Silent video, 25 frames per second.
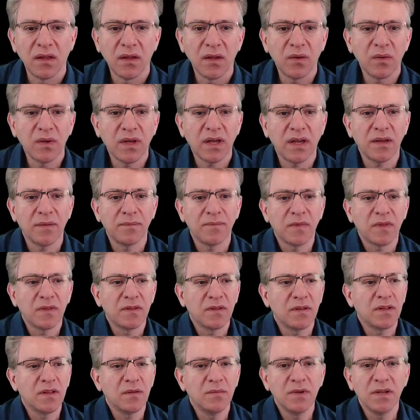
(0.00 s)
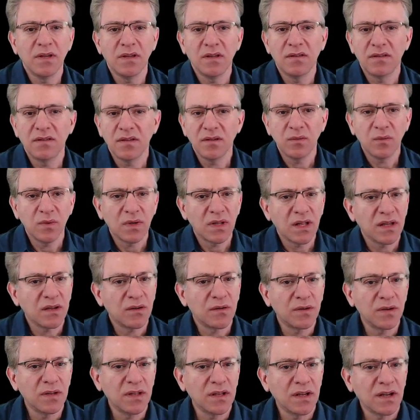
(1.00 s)
Okay, so let me see what I
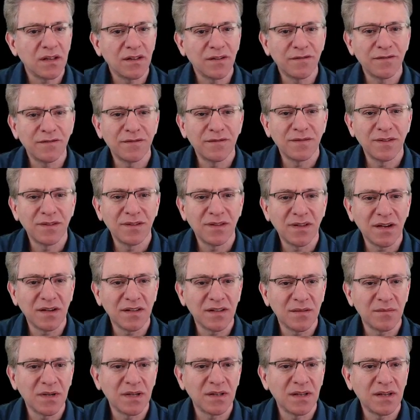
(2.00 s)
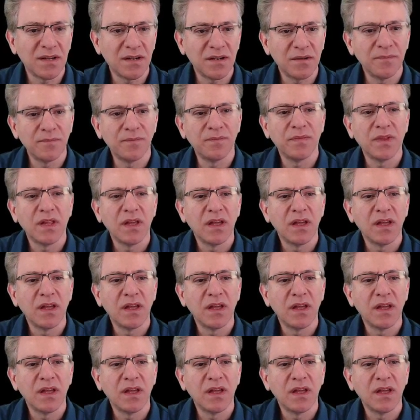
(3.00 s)
already kind of talked about here.